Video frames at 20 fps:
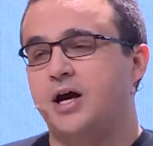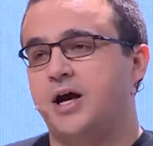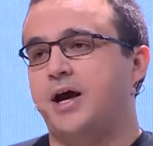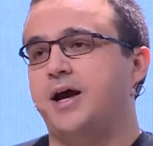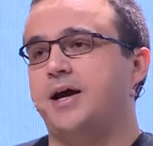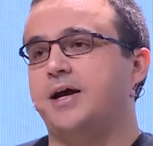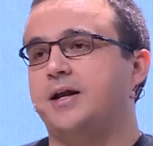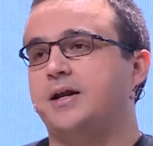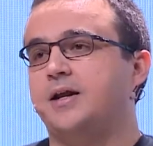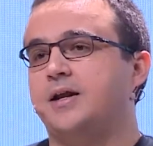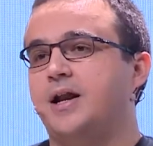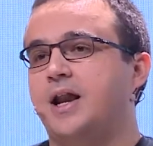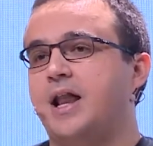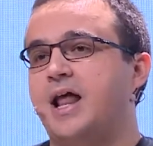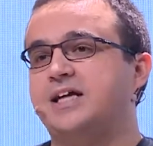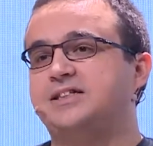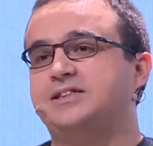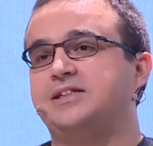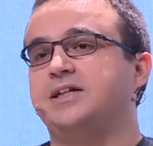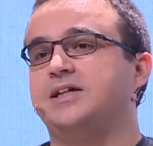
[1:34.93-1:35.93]
And
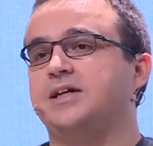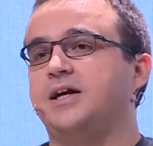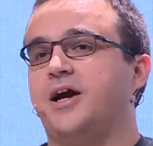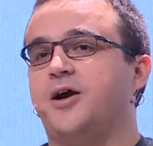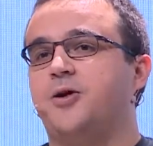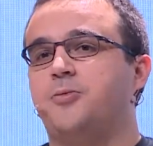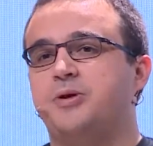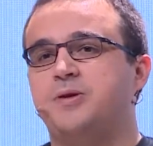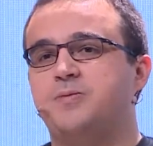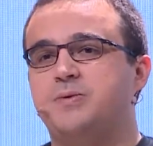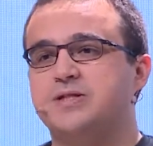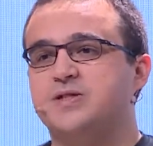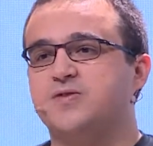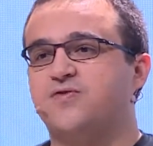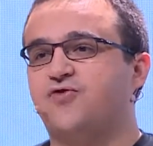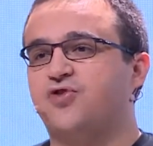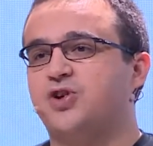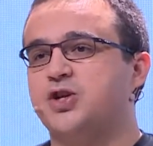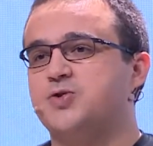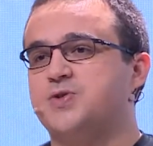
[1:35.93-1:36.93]
lastly, Airbnb is a
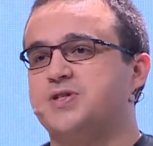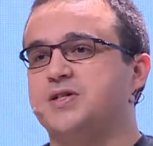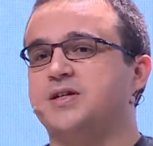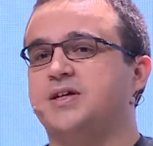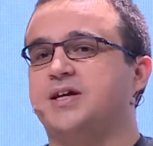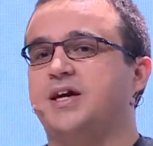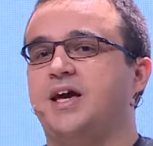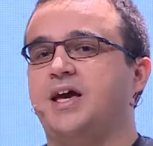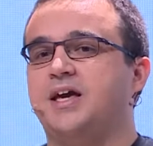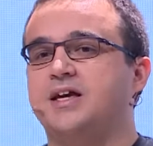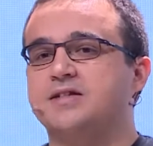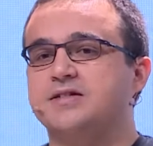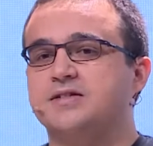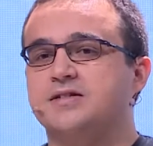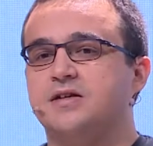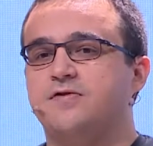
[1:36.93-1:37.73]
very interesting case.